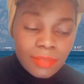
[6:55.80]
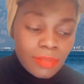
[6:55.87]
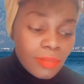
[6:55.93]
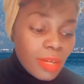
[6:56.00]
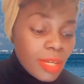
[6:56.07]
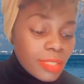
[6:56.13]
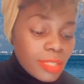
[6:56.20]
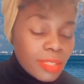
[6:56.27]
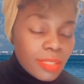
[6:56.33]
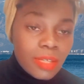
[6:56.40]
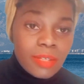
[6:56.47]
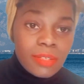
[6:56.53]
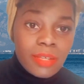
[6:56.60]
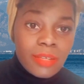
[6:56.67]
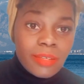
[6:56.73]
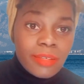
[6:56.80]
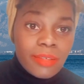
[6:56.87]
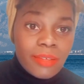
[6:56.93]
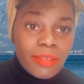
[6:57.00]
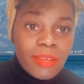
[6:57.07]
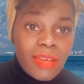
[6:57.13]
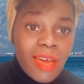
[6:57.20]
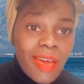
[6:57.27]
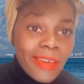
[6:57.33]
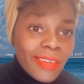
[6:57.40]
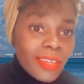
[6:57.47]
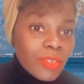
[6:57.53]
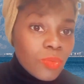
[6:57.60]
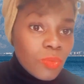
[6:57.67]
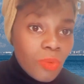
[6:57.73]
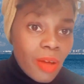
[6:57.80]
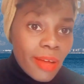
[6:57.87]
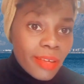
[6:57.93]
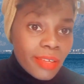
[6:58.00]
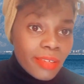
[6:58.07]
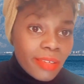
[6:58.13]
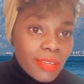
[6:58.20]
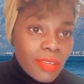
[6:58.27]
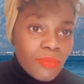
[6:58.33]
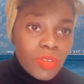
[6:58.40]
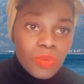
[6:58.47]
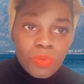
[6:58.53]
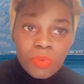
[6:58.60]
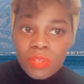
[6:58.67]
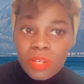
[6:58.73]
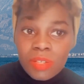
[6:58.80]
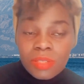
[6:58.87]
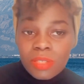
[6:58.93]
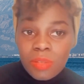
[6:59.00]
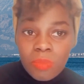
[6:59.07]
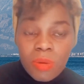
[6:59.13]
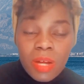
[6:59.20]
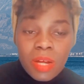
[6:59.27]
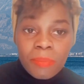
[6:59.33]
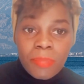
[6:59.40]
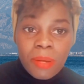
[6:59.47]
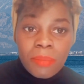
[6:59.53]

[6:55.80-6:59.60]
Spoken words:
You understand? Like, I can work even without the work